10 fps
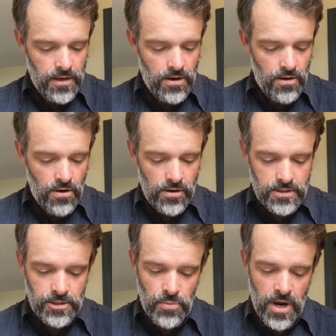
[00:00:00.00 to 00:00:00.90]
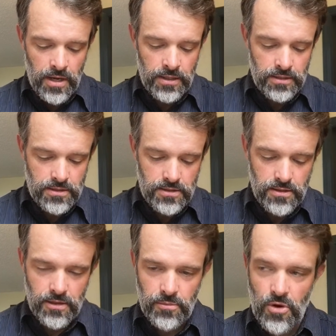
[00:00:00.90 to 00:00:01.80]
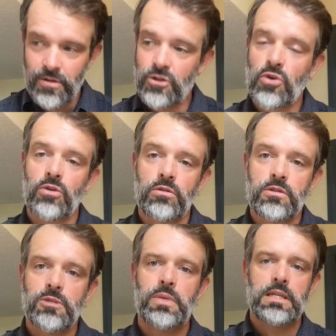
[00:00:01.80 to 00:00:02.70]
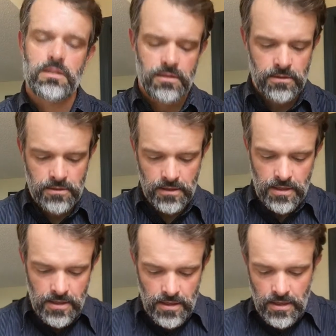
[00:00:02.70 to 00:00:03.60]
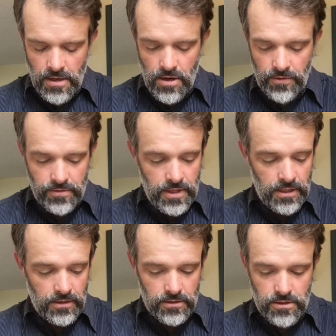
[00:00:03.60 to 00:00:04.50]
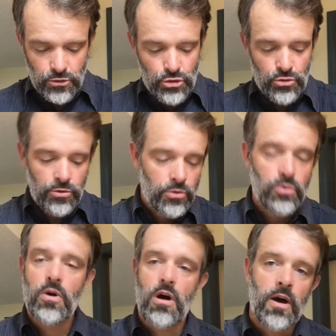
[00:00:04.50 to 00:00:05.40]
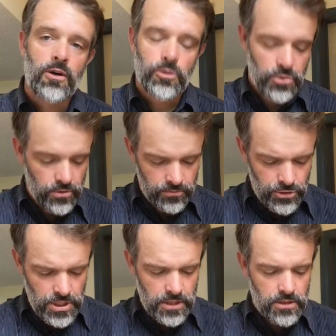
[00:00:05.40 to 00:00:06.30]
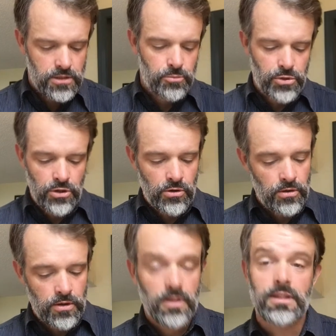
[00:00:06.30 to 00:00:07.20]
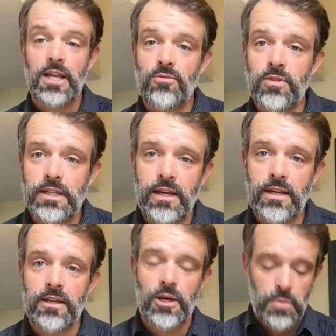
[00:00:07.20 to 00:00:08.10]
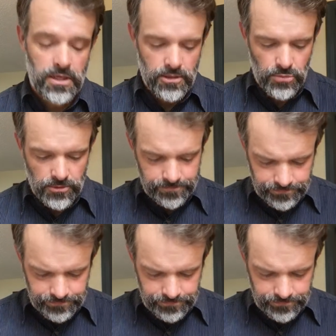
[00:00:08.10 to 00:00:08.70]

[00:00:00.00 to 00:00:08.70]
our hearts and minds, our internal spaces, on things true, honorable, just, pure, lovely, and commendable.